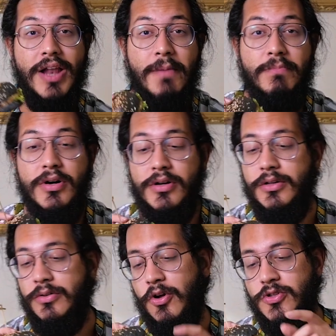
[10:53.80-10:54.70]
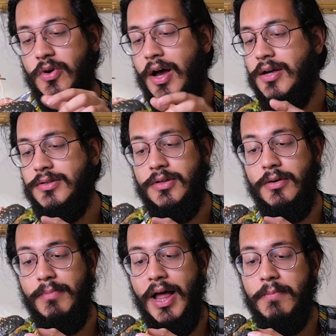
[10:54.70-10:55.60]
a lamb burger. Also has a
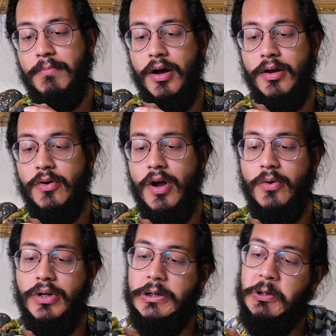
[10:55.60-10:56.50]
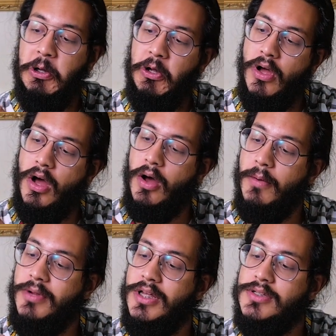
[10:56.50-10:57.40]
black bun around it.
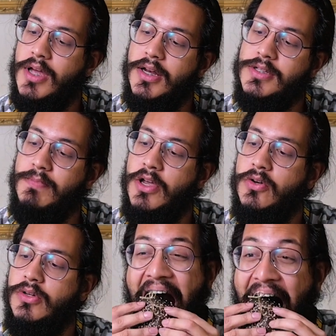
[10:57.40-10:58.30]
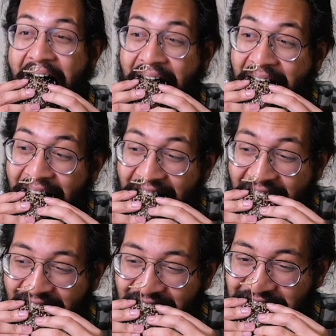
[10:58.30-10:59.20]
Inside is mayonnaise,
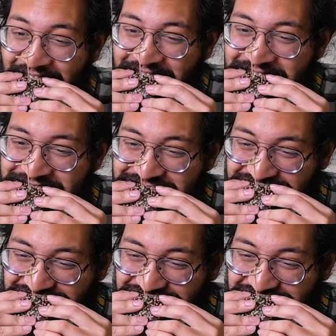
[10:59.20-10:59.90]
lettuce, the lamb